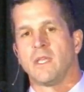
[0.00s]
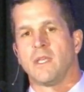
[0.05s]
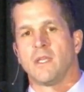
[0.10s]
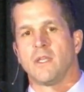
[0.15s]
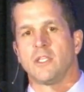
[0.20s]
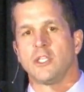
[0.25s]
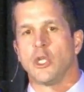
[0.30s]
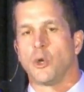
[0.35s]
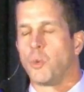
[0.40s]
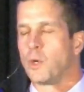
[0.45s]

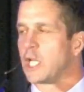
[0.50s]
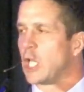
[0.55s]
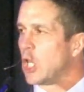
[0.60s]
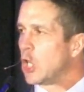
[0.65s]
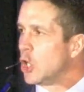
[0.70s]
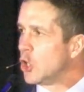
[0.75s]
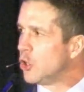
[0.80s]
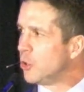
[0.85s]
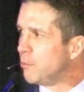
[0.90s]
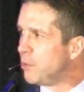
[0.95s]
what a
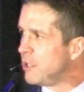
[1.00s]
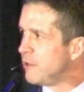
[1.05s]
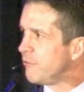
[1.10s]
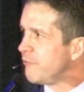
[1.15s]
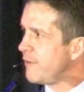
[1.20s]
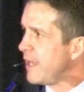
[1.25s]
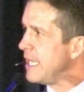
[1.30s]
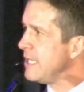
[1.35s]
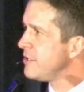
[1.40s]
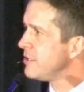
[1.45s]
little bit of
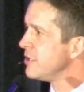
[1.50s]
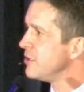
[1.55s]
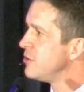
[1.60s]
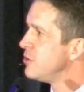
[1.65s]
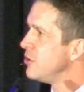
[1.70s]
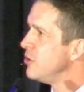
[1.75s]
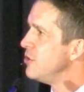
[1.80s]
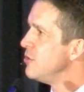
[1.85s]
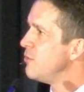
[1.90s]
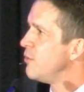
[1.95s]
faith can
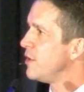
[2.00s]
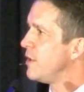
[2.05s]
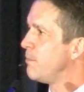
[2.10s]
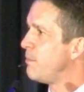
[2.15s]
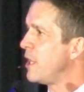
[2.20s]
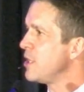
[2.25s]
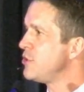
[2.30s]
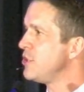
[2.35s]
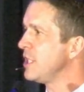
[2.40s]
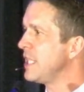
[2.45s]
do with a
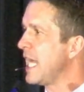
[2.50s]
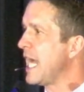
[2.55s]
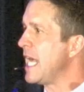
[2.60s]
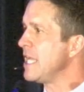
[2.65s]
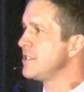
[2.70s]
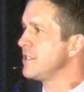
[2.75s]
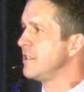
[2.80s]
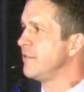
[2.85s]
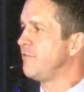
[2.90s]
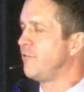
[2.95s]
bunch of
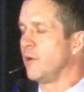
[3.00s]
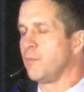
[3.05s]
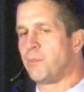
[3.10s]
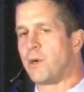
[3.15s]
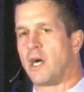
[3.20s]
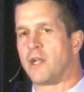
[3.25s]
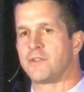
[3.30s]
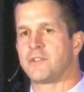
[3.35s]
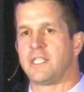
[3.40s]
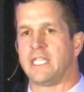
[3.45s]
guys on a
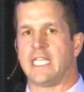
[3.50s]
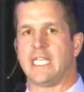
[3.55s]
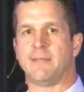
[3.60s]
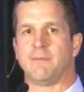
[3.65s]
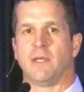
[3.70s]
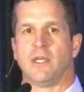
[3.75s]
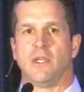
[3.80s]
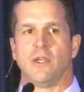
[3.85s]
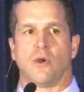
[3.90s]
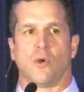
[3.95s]
football
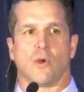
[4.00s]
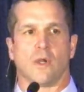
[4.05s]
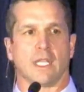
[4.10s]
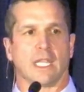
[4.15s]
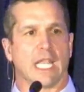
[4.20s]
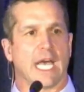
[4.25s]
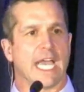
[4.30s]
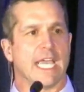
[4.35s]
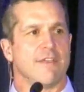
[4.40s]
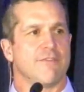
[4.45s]
team or in
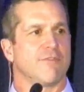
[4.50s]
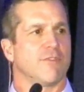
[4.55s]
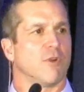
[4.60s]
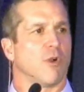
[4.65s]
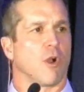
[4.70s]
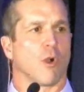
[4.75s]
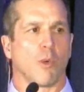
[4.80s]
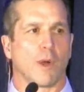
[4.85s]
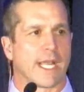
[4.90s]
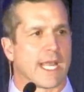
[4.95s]
life
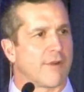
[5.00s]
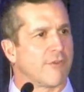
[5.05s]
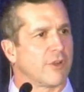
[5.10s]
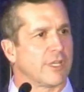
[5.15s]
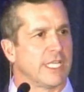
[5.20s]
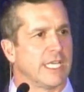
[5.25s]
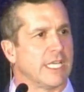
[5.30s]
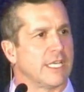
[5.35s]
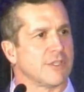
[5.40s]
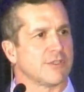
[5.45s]
or whatever it
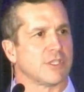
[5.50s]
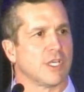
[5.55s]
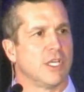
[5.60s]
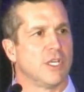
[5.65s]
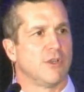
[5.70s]
is,